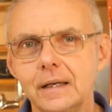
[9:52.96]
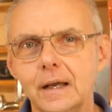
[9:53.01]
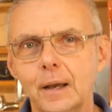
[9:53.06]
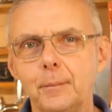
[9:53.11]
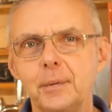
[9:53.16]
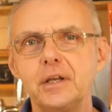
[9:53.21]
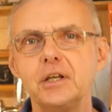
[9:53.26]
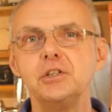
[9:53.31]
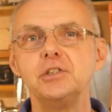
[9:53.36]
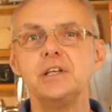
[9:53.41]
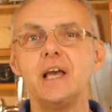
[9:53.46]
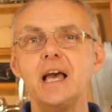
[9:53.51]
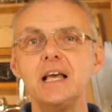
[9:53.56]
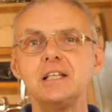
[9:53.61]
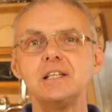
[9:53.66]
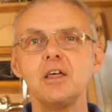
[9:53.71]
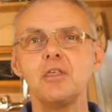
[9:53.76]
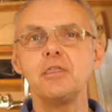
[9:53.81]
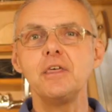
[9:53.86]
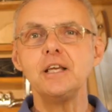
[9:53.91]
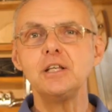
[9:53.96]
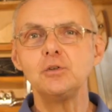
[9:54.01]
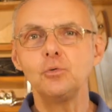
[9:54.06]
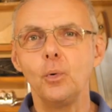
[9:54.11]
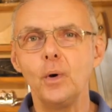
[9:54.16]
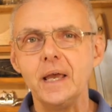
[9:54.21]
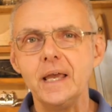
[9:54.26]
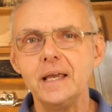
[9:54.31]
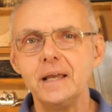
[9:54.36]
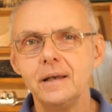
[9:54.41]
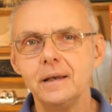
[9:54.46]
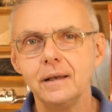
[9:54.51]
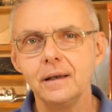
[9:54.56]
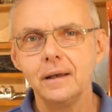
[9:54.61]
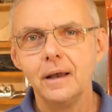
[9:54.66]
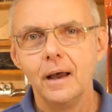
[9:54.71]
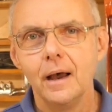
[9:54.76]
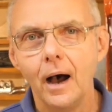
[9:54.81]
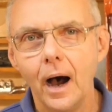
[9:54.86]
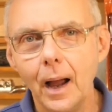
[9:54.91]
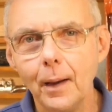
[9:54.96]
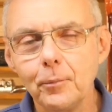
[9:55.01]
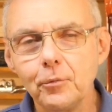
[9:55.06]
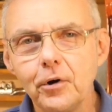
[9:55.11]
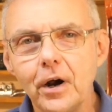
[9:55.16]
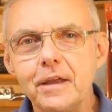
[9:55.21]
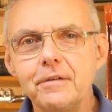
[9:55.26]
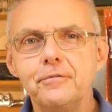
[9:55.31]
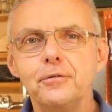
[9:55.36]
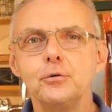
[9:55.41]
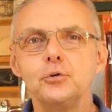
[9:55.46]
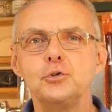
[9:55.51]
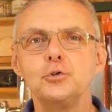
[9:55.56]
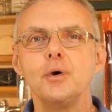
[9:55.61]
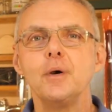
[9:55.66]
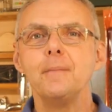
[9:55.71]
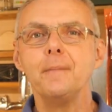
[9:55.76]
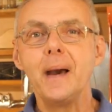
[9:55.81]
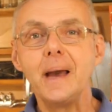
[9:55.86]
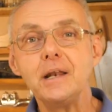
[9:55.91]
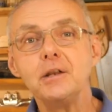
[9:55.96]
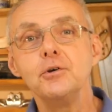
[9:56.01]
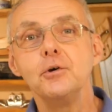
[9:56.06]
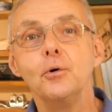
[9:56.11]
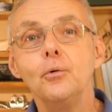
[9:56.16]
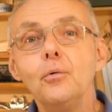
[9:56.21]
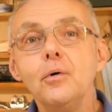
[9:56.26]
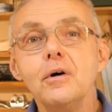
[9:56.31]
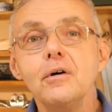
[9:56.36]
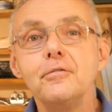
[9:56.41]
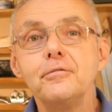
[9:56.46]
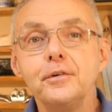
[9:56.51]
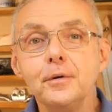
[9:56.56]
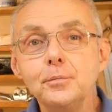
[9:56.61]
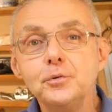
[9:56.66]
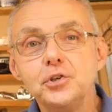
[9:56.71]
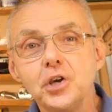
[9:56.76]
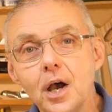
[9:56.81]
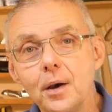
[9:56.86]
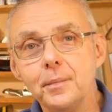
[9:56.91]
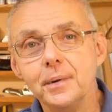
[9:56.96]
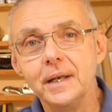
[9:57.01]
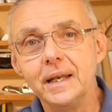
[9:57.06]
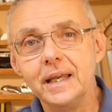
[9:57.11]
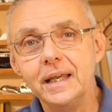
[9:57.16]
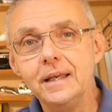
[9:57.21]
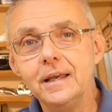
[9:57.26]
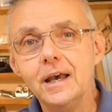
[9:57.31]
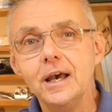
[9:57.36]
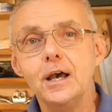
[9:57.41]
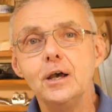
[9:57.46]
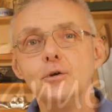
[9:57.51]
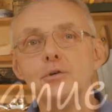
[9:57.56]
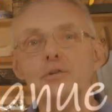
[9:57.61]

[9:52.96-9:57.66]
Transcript: Because yes, this week I'm grateful to Emmanuel from Germany who